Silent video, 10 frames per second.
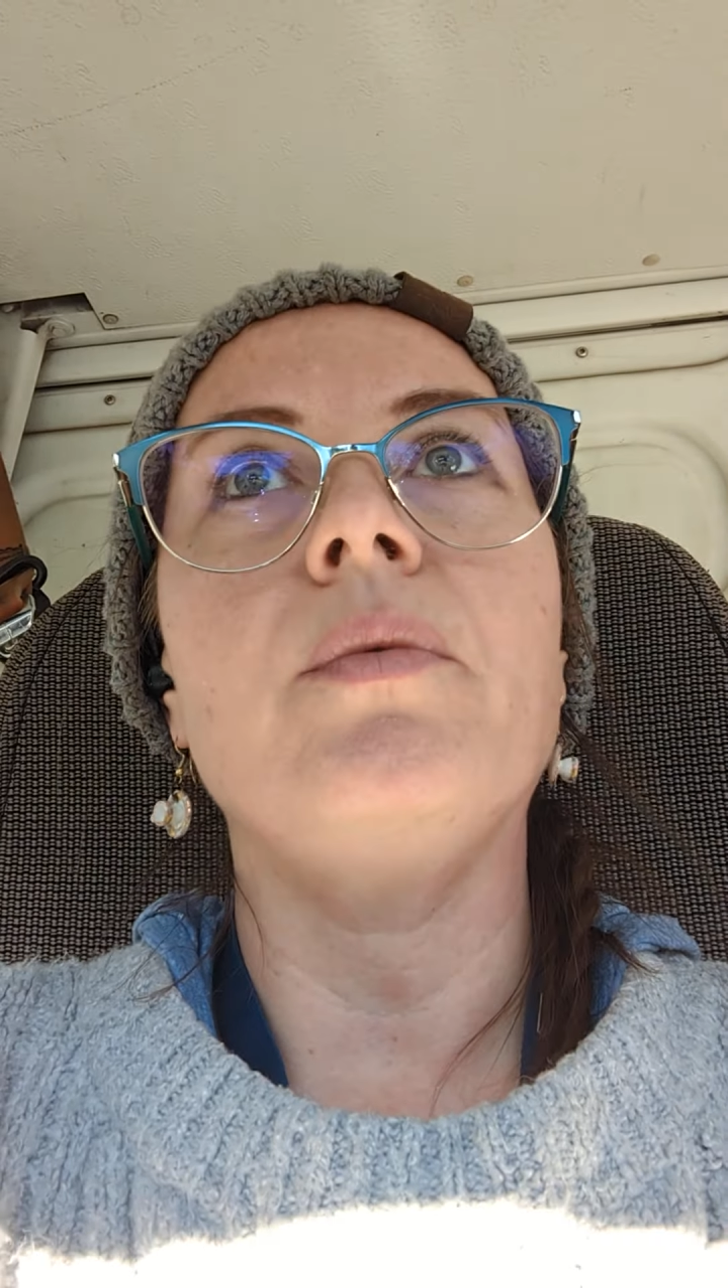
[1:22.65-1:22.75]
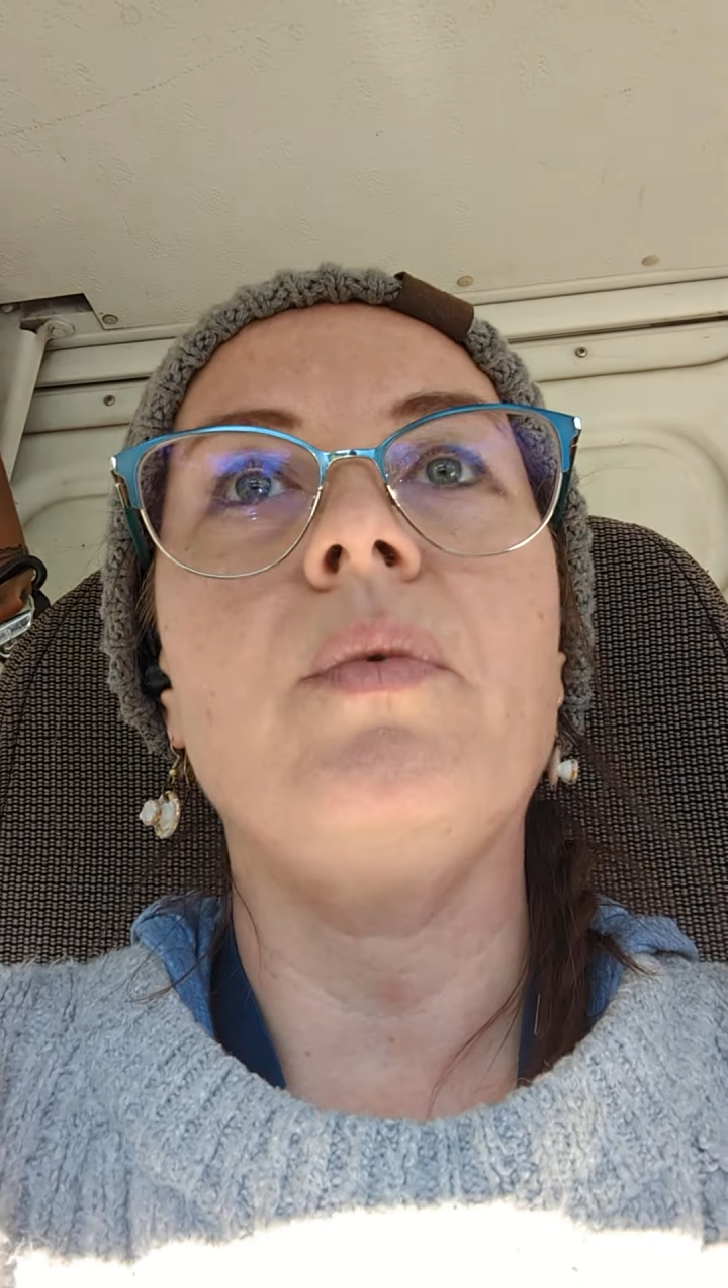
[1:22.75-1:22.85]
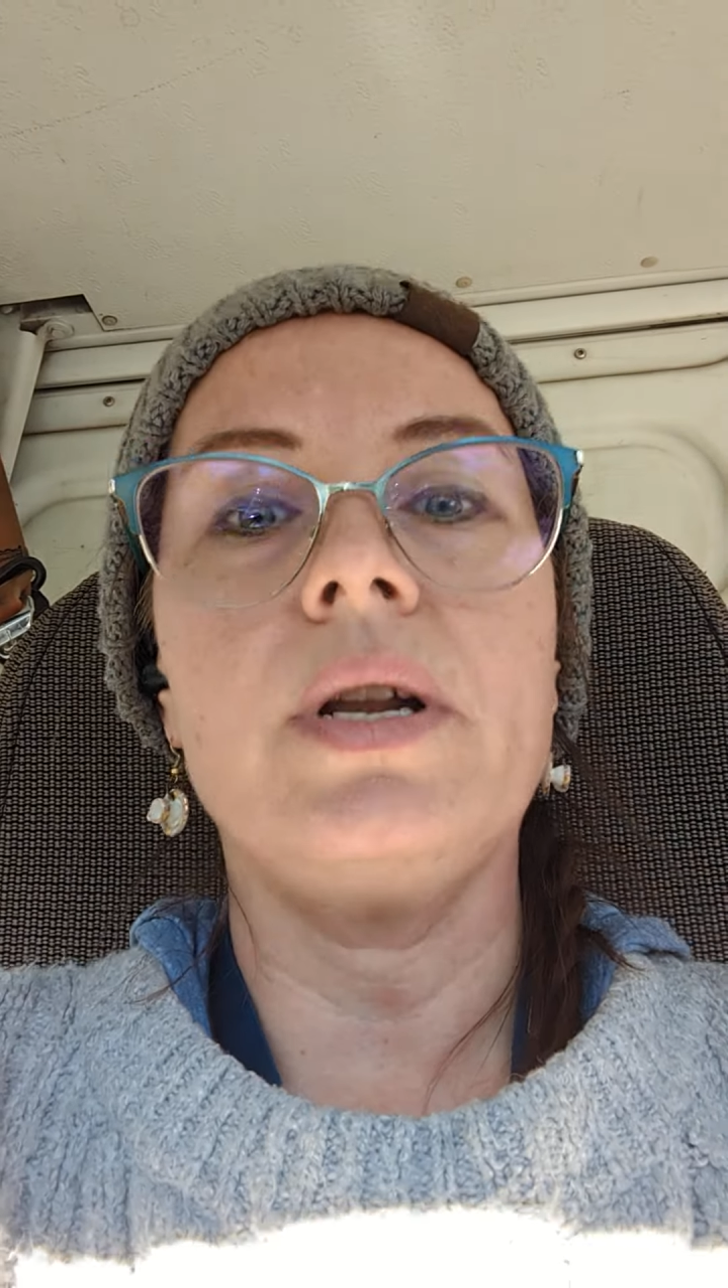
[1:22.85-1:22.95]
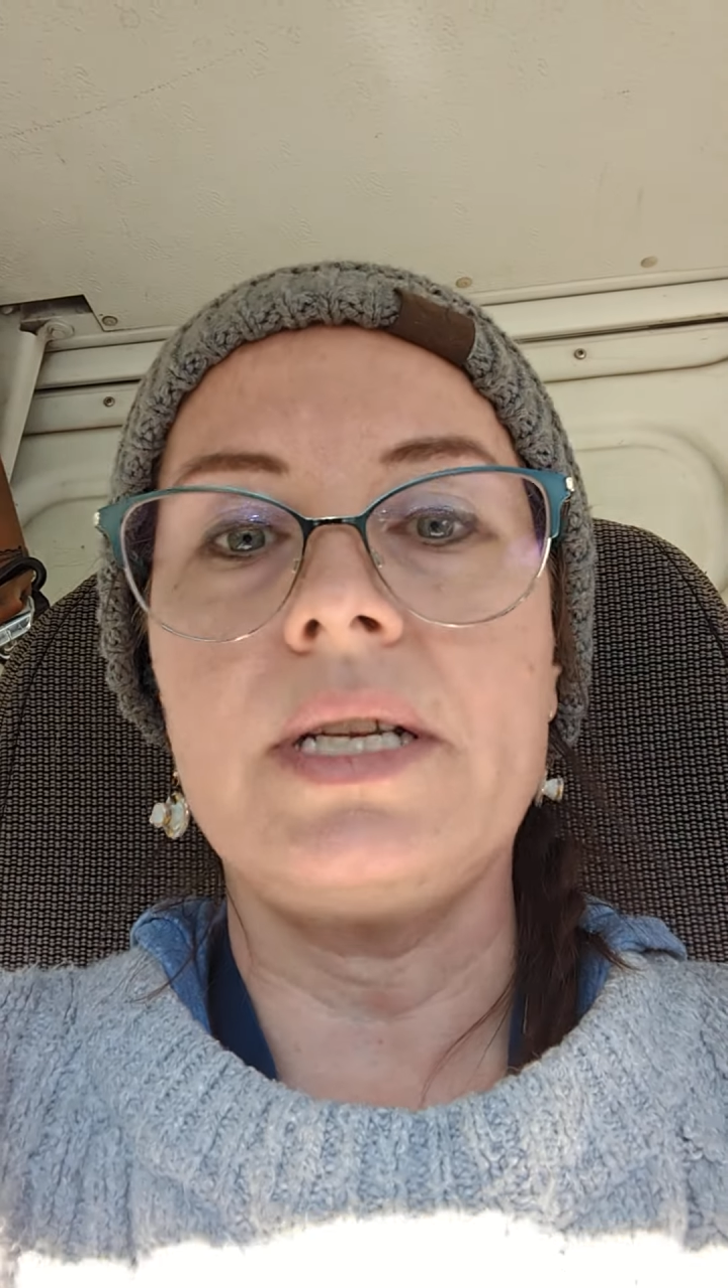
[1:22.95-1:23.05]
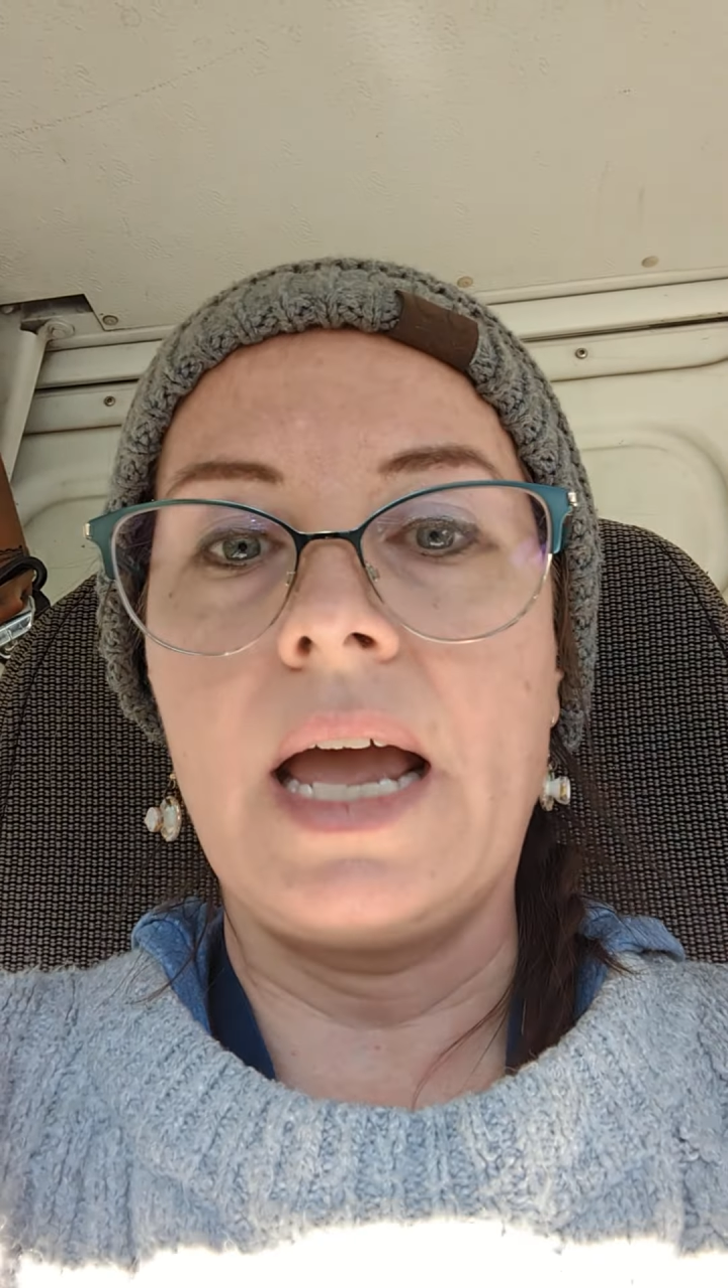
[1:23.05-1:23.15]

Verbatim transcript: want to